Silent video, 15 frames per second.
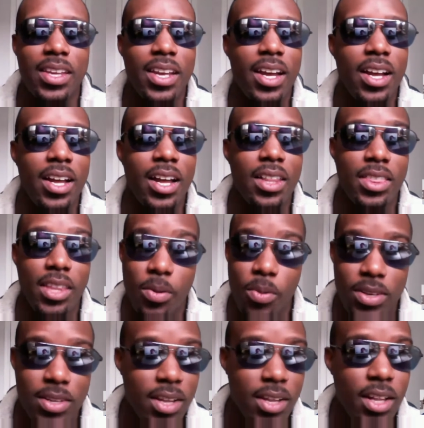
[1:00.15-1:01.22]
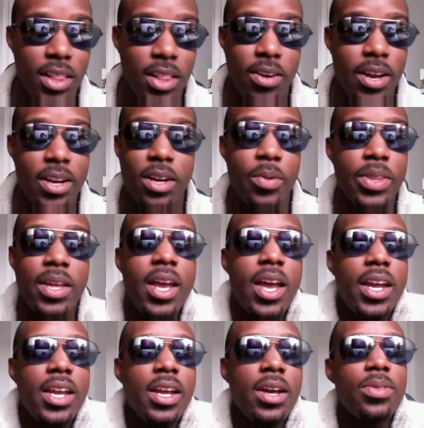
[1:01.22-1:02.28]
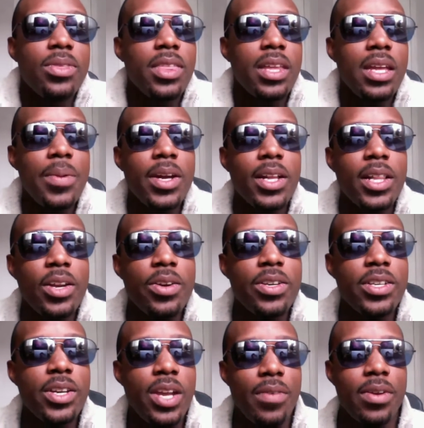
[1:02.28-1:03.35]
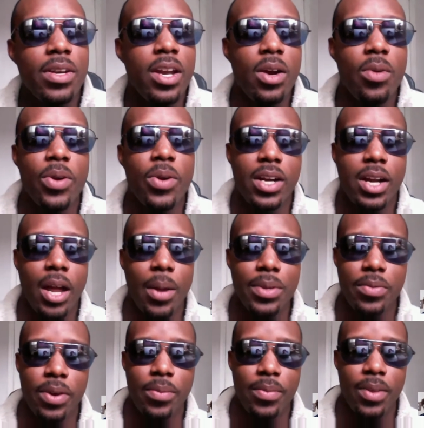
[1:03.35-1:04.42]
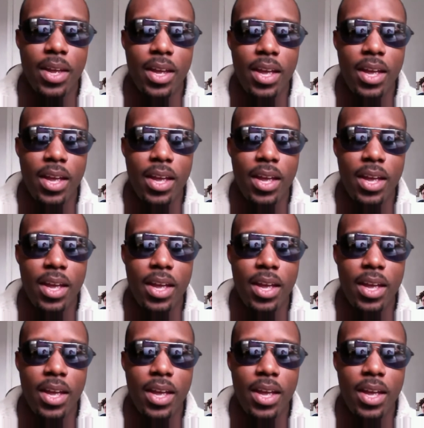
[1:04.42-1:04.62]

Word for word: Uh, there was a lot of glitter. I don't know what The, you know, the thing about glitter is you never know where it comes from.